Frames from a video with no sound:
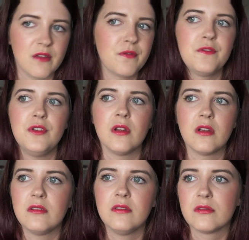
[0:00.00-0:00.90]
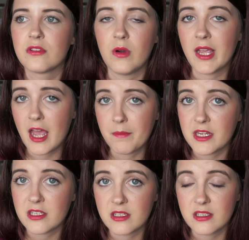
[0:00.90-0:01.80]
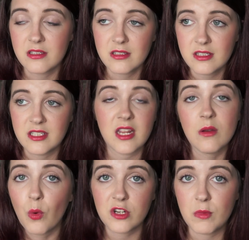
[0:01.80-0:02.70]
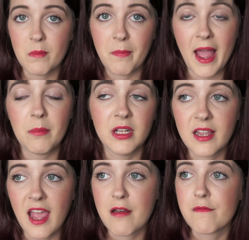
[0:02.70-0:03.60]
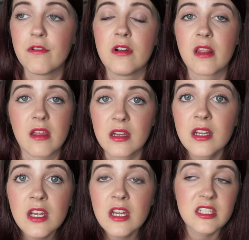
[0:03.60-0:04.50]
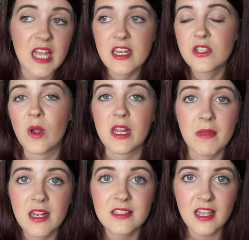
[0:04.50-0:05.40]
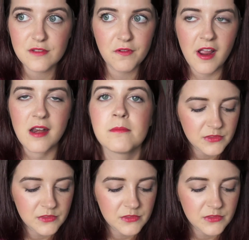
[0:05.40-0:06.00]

if you're quite happy to sit and watch me babble again for another 10-20 minutes, that's fine.